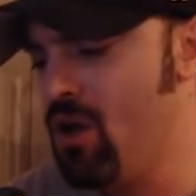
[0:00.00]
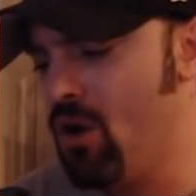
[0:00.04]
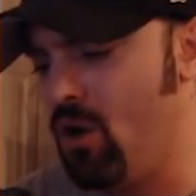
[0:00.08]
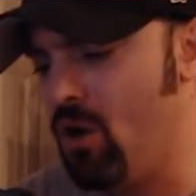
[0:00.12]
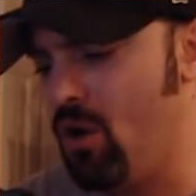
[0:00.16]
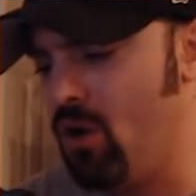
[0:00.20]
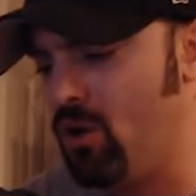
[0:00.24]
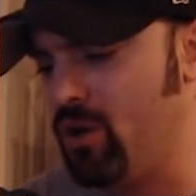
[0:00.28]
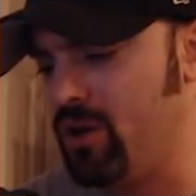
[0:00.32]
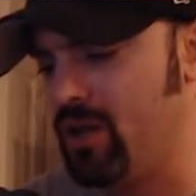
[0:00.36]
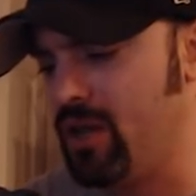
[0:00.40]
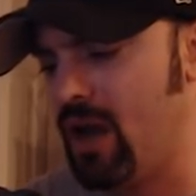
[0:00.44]

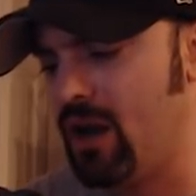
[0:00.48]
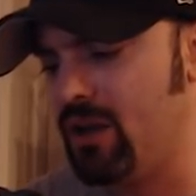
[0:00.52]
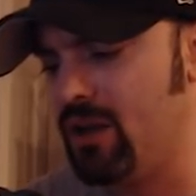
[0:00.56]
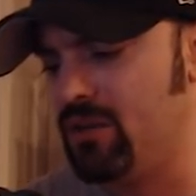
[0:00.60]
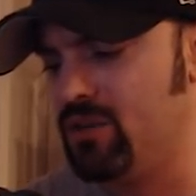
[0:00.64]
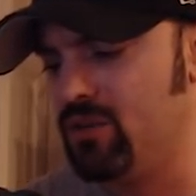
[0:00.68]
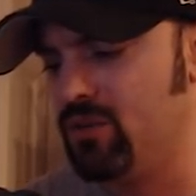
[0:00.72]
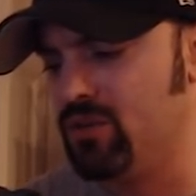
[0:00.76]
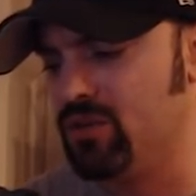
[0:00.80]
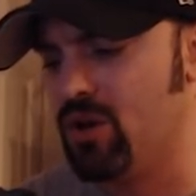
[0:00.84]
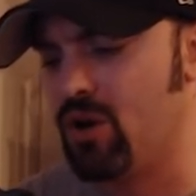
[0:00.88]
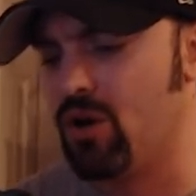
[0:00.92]
all you got to
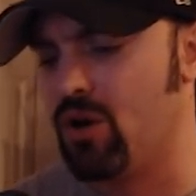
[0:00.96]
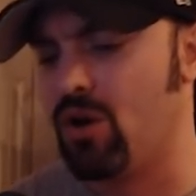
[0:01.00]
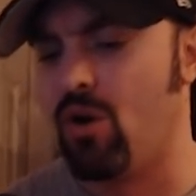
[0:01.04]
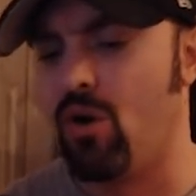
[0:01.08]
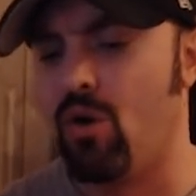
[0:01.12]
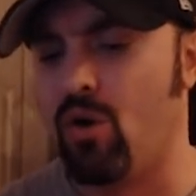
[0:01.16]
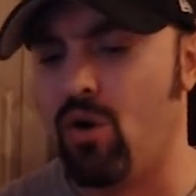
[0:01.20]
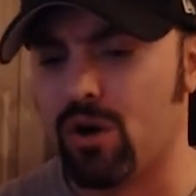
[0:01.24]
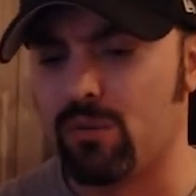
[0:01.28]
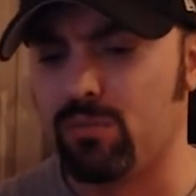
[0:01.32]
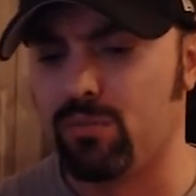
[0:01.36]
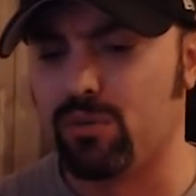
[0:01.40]
do is go to
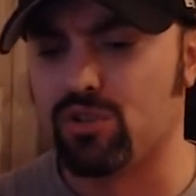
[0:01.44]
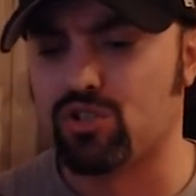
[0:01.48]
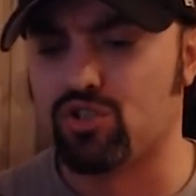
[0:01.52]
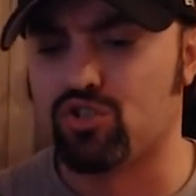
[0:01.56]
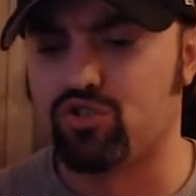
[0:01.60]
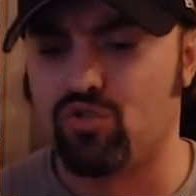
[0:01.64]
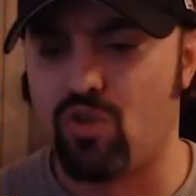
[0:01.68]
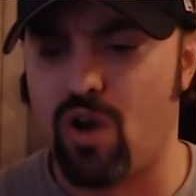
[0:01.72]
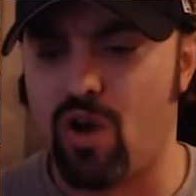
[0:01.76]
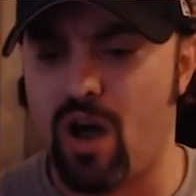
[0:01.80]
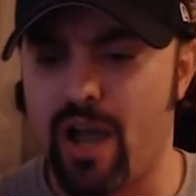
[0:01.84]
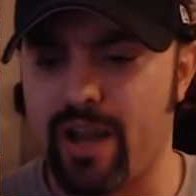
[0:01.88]

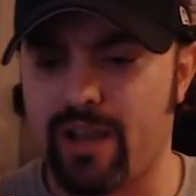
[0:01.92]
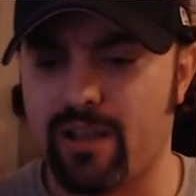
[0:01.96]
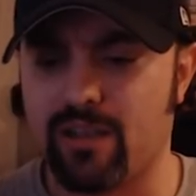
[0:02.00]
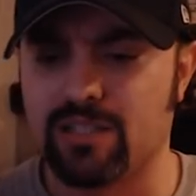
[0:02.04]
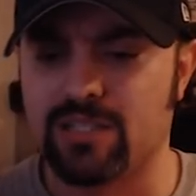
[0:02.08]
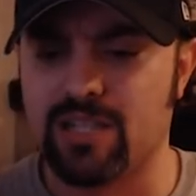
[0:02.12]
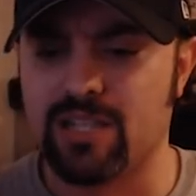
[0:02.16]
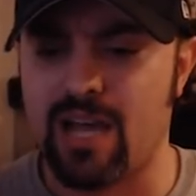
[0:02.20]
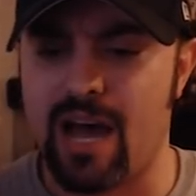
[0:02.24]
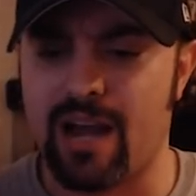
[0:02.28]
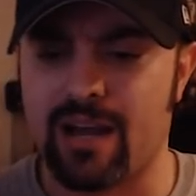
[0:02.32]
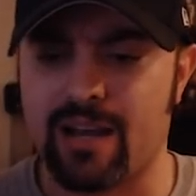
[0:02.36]

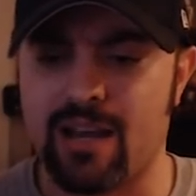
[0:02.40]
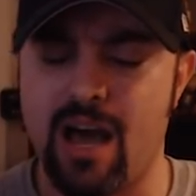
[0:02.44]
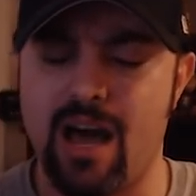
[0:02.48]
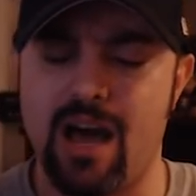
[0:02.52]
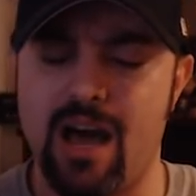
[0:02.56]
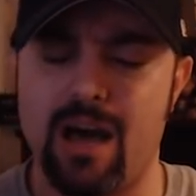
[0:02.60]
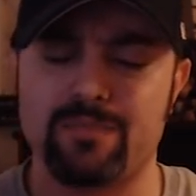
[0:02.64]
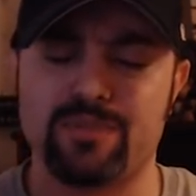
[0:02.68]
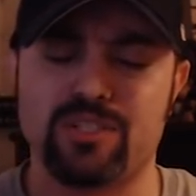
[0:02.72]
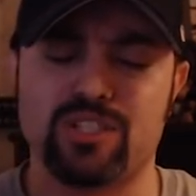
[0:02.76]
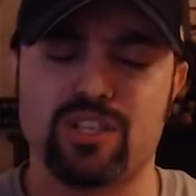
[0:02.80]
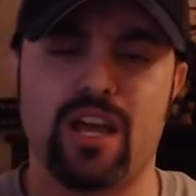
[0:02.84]

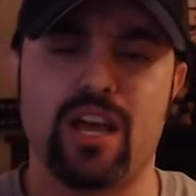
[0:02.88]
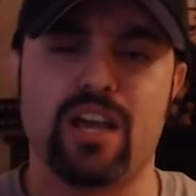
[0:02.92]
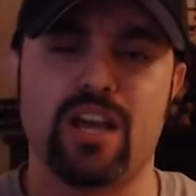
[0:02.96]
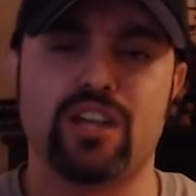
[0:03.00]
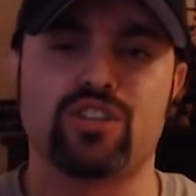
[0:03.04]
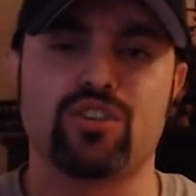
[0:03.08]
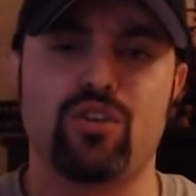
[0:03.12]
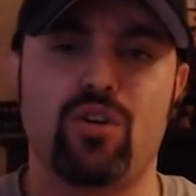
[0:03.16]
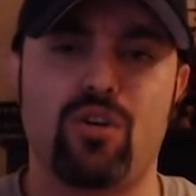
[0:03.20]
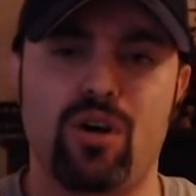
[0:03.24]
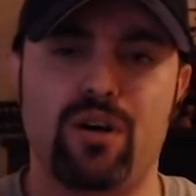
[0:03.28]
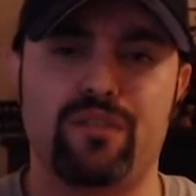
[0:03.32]
audibletrial.com
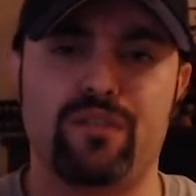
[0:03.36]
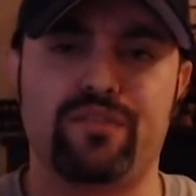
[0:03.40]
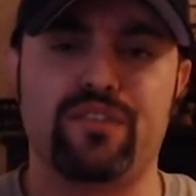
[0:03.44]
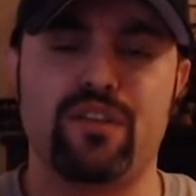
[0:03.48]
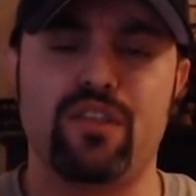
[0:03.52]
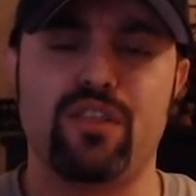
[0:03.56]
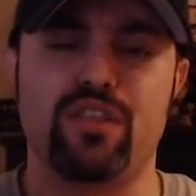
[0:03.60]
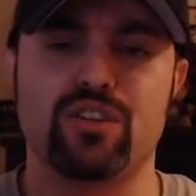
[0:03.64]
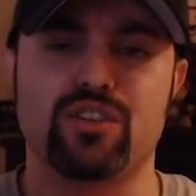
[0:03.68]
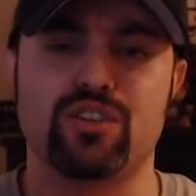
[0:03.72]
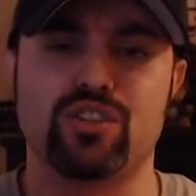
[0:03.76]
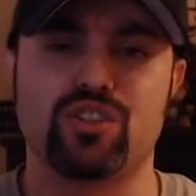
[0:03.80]
slash off
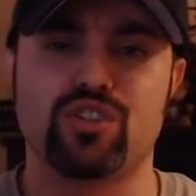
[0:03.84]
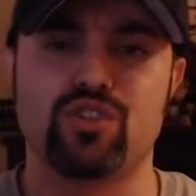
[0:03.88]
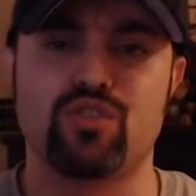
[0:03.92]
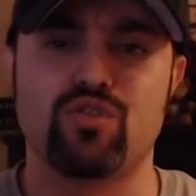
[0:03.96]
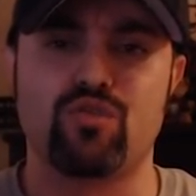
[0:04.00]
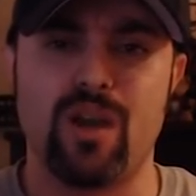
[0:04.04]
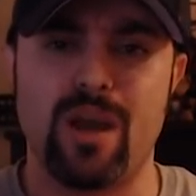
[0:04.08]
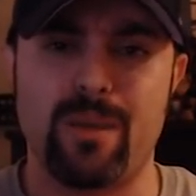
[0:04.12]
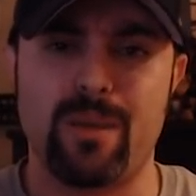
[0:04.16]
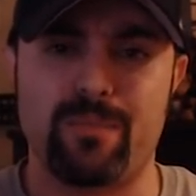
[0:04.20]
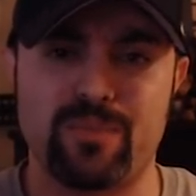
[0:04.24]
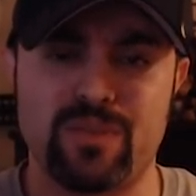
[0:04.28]
the
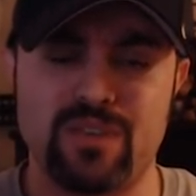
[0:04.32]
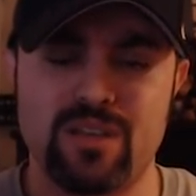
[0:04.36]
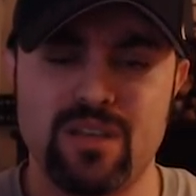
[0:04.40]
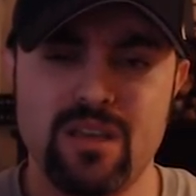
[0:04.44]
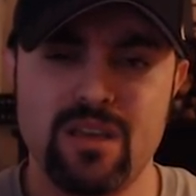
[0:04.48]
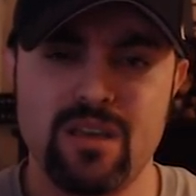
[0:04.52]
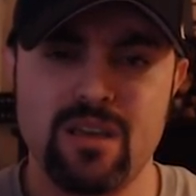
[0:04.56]
script.